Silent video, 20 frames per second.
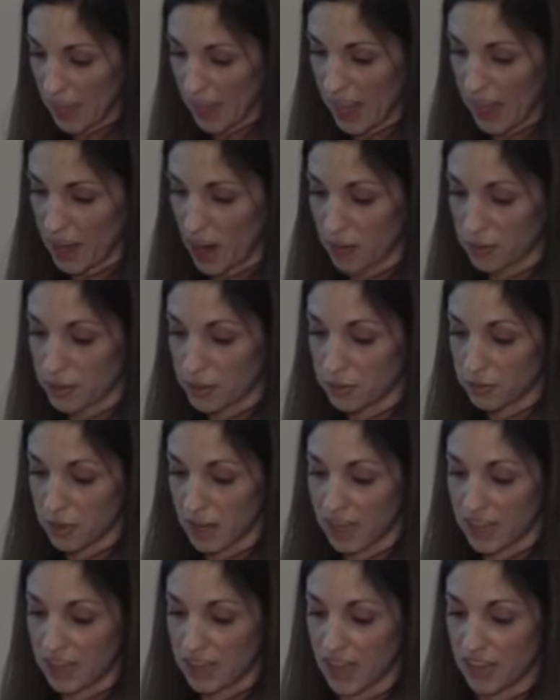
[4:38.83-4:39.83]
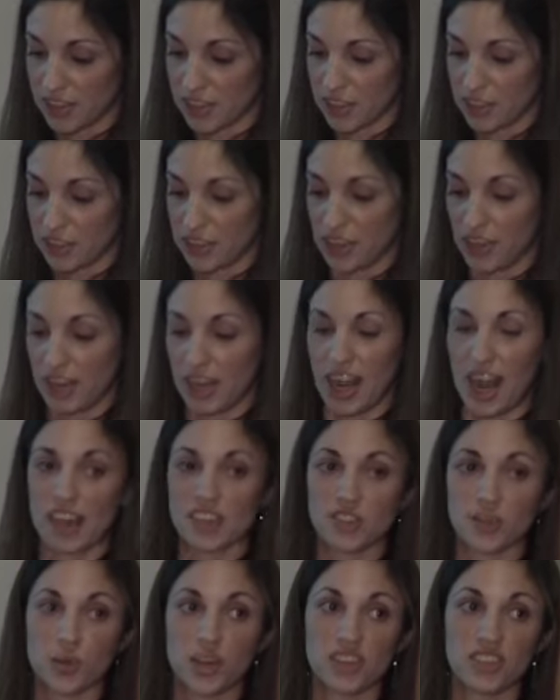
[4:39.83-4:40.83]
and often find it necessary to
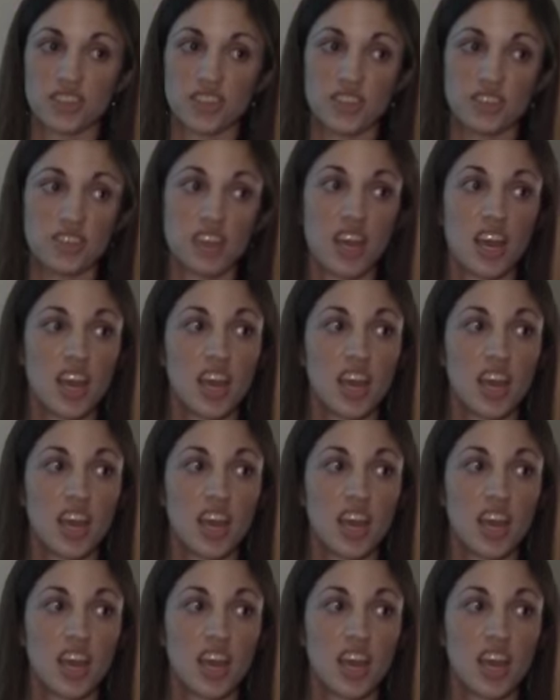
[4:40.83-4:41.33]
ask questions